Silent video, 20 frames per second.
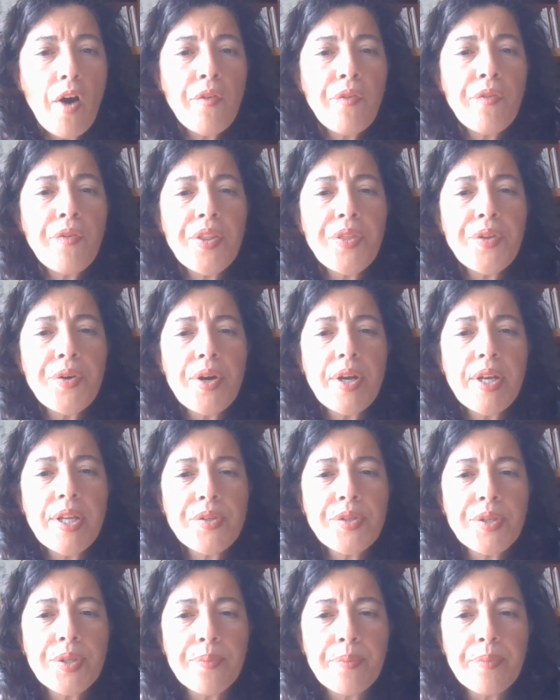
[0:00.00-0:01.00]

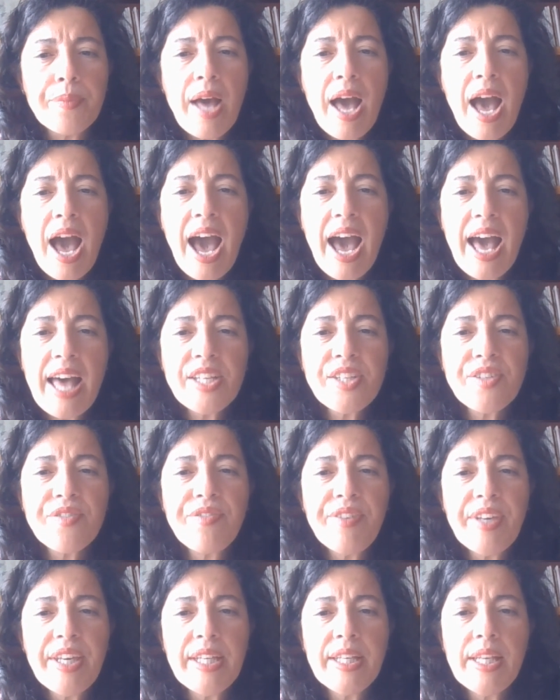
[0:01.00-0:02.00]
federalism has
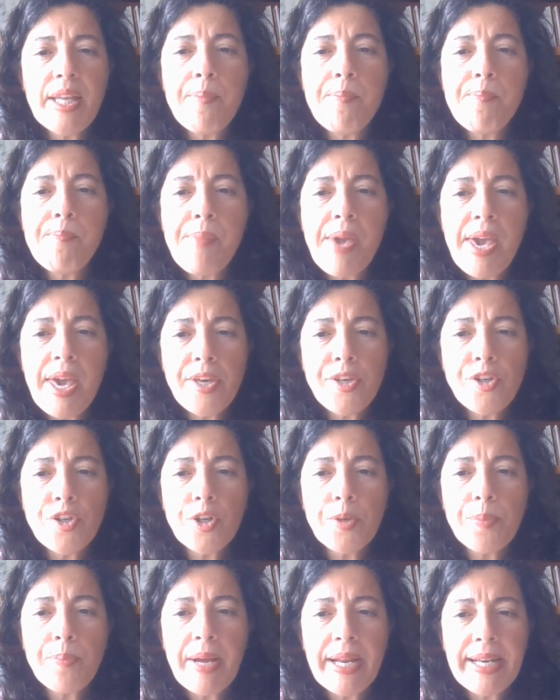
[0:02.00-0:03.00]
been a
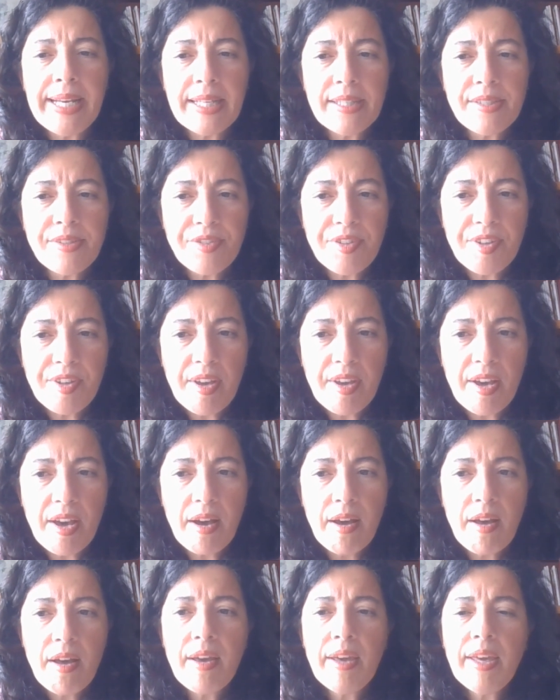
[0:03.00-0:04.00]
major panacea
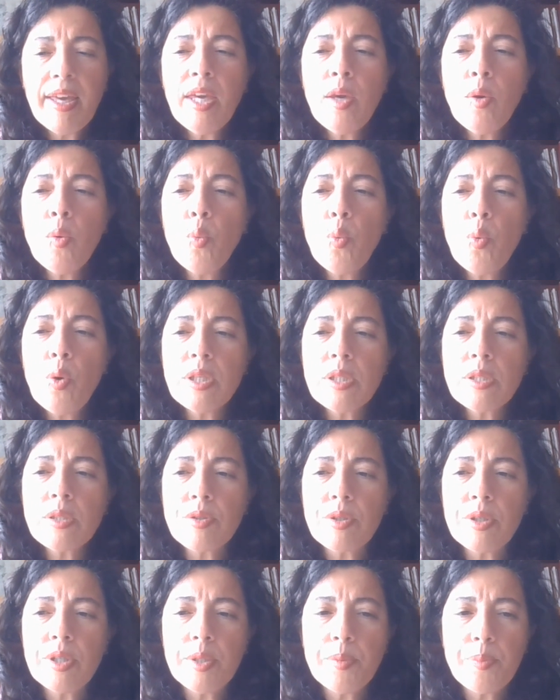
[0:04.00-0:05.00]
in
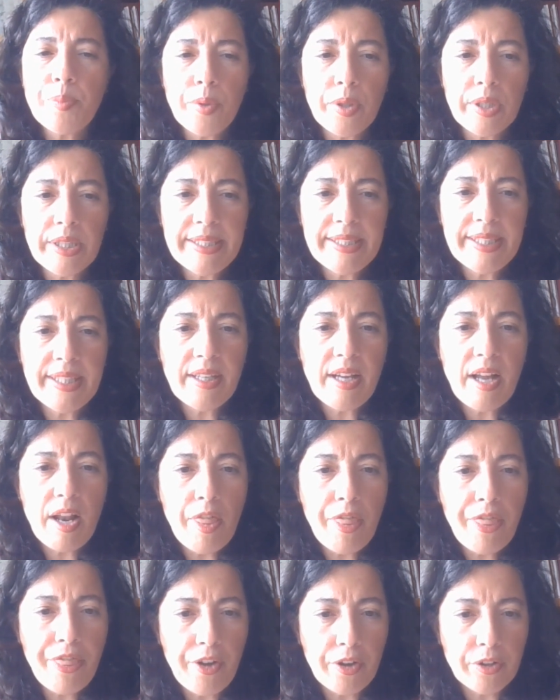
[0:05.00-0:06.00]
Western political
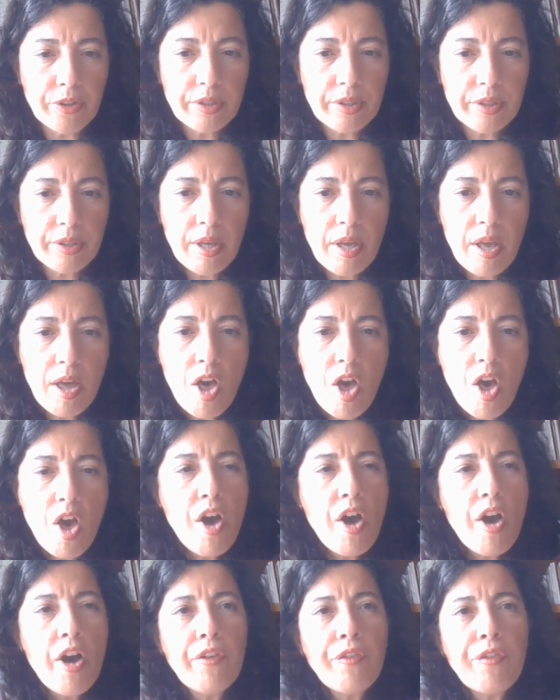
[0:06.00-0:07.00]
thought
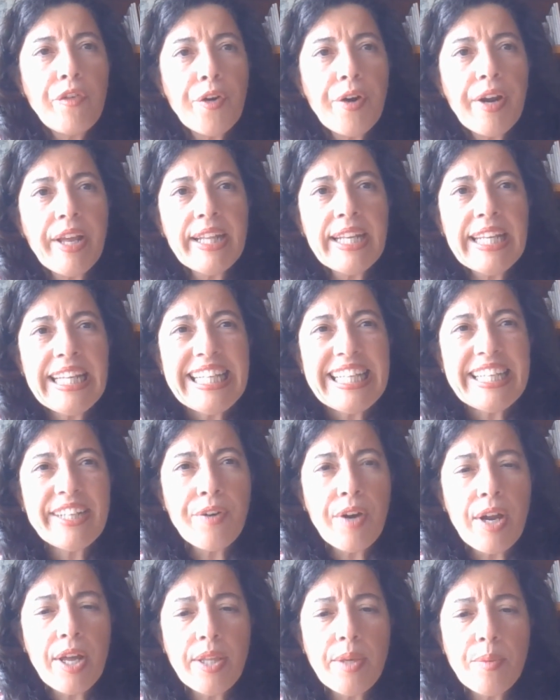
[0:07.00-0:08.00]
for an
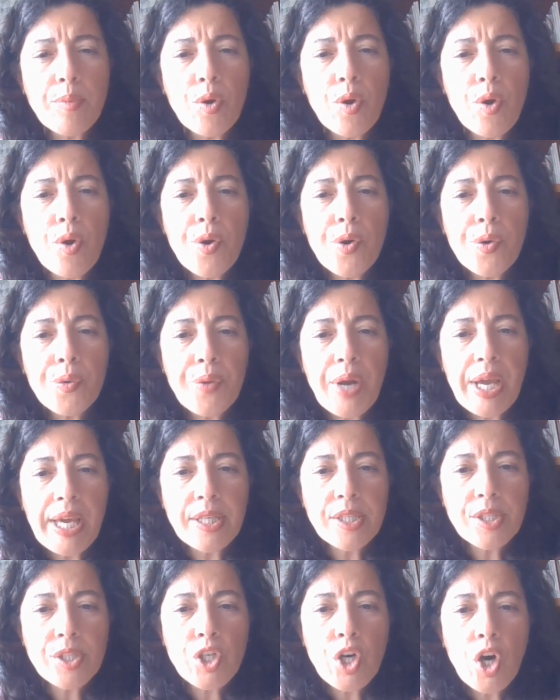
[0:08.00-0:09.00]
incredible
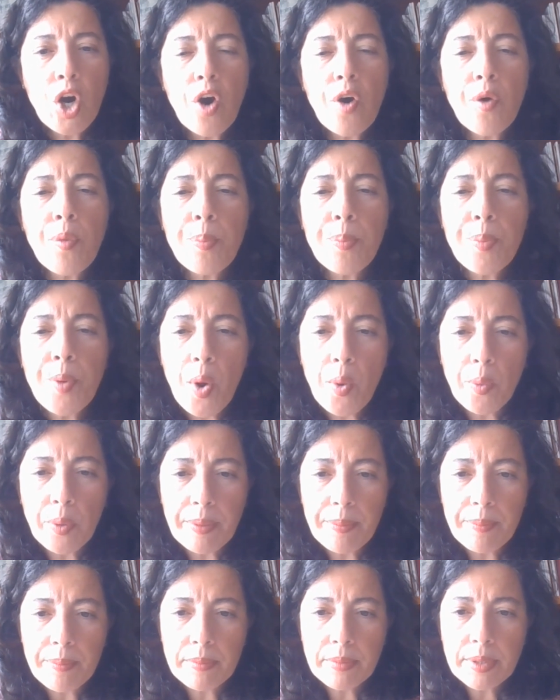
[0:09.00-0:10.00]
range of
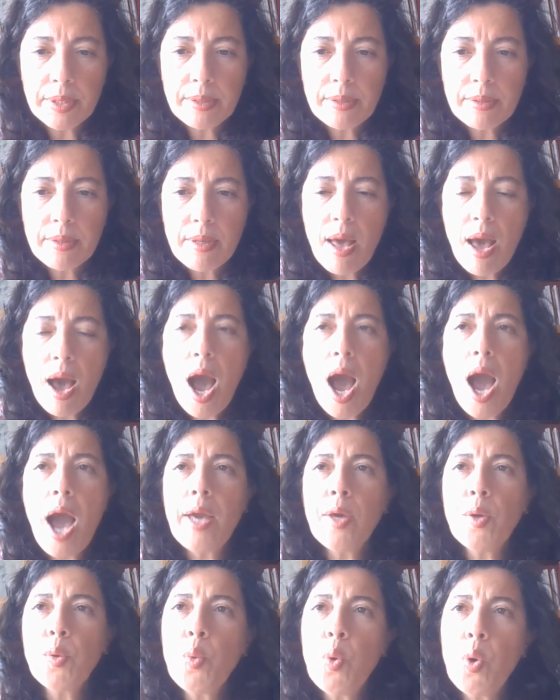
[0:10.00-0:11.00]
problems.
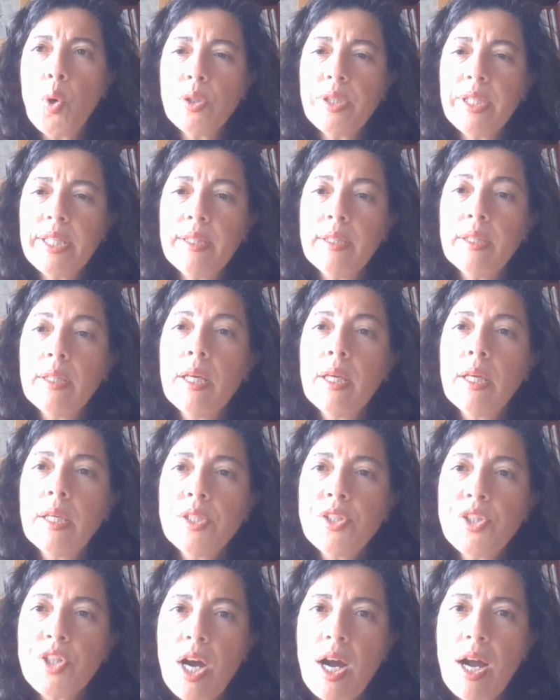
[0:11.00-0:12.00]
I'm quoting
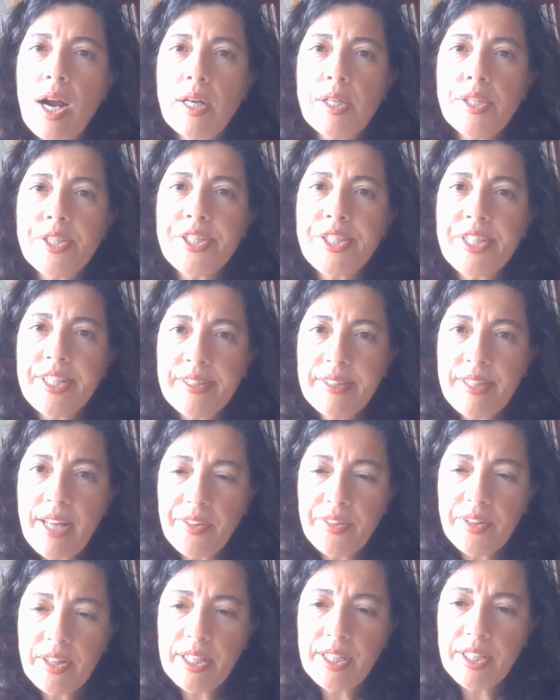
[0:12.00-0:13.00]
Charles
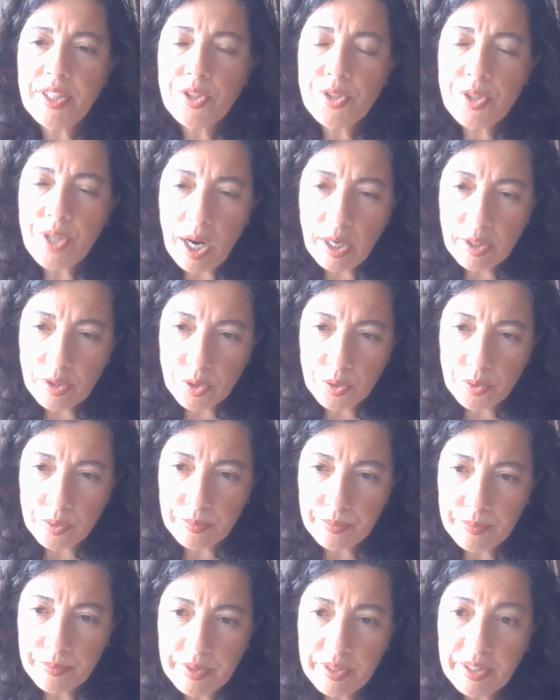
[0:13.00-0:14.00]
Dudley Tarleton,
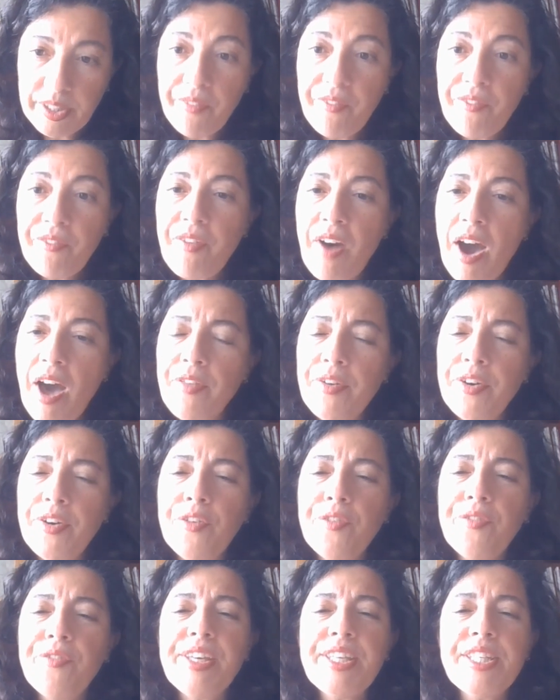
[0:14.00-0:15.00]
the father
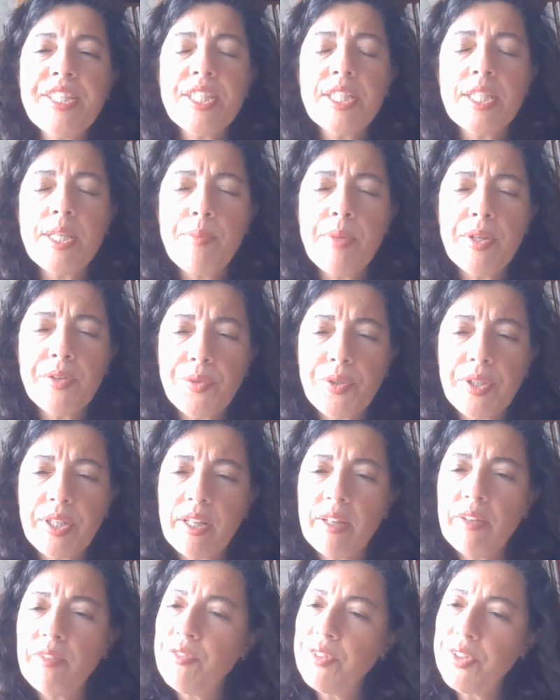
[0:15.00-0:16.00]
of
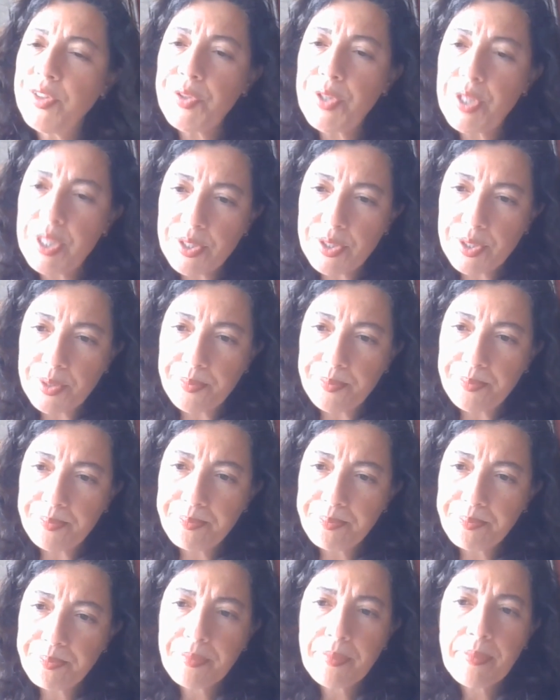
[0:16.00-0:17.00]
asymmetrical federalism.
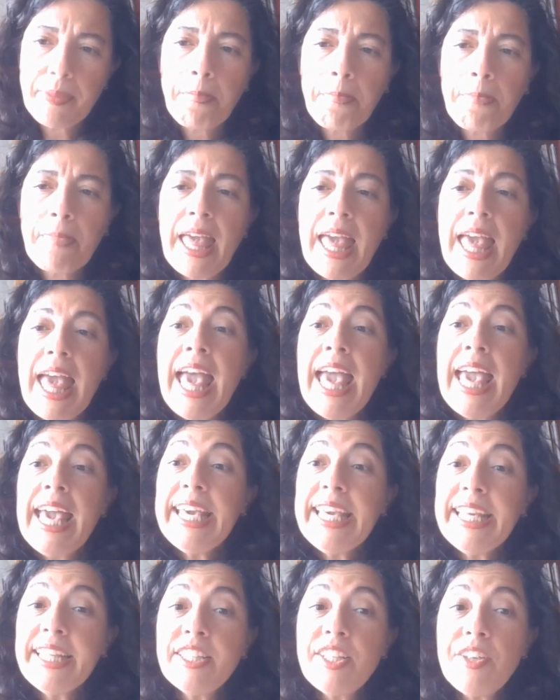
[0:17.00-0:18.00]

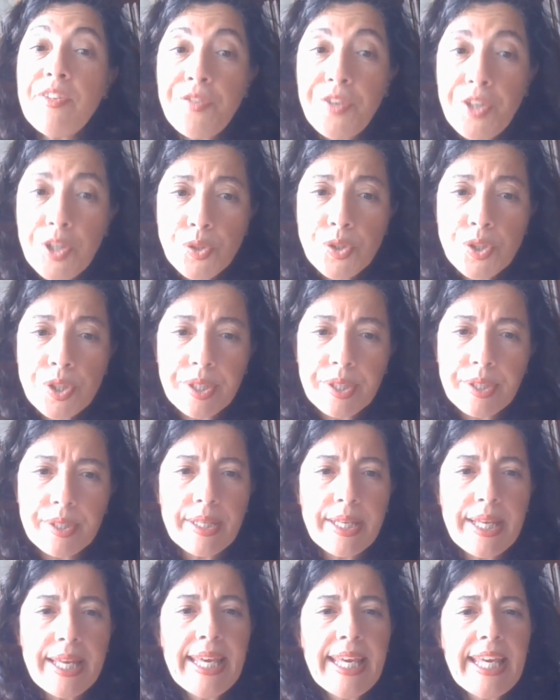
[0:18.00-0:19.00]
In the future,
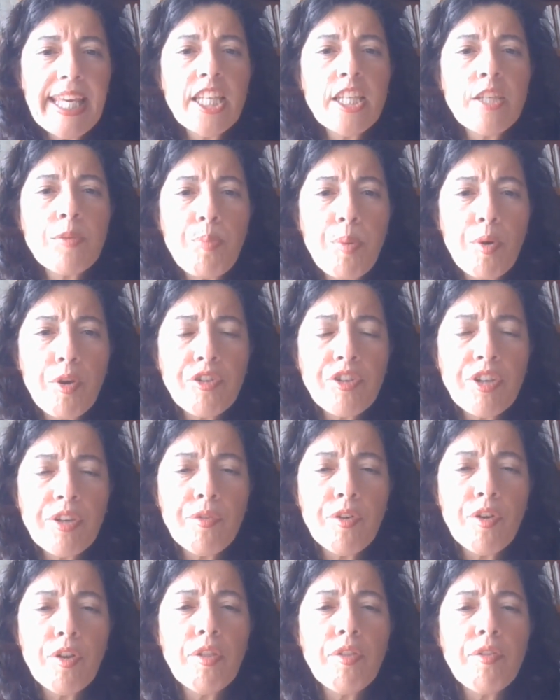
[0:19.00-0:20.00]
it's
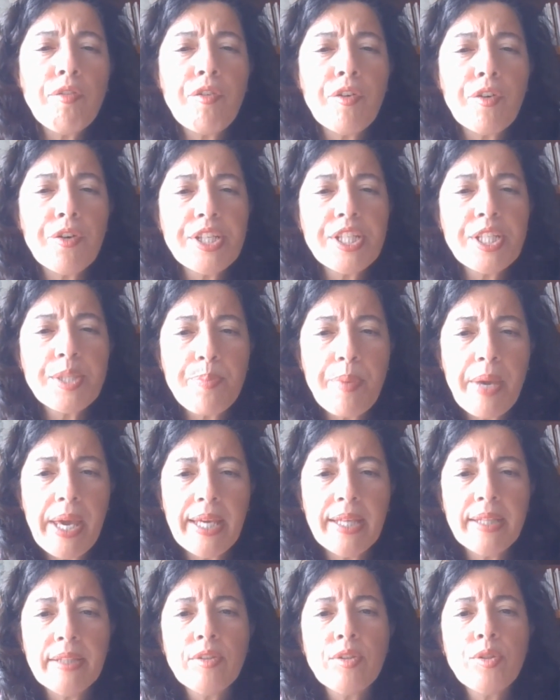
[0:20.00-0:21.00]
possible for
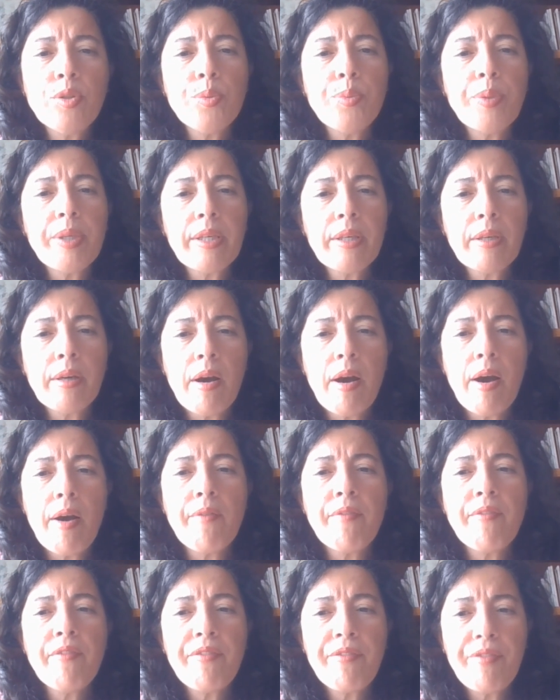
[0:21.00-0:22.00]
Spain to
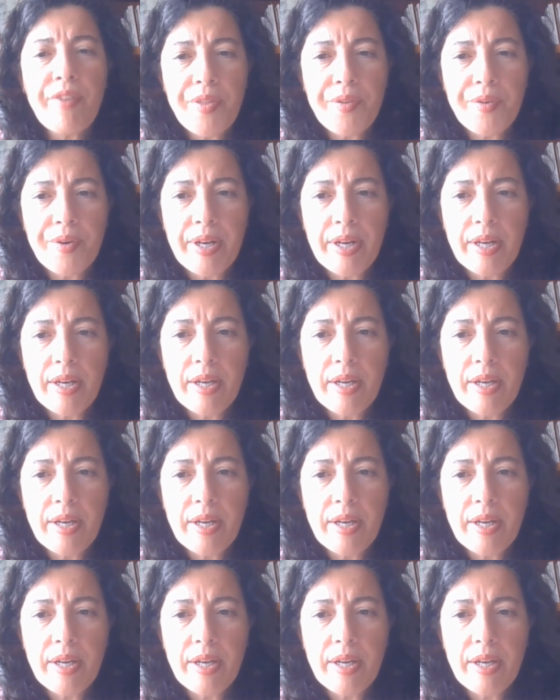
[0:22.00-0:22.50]
become federal,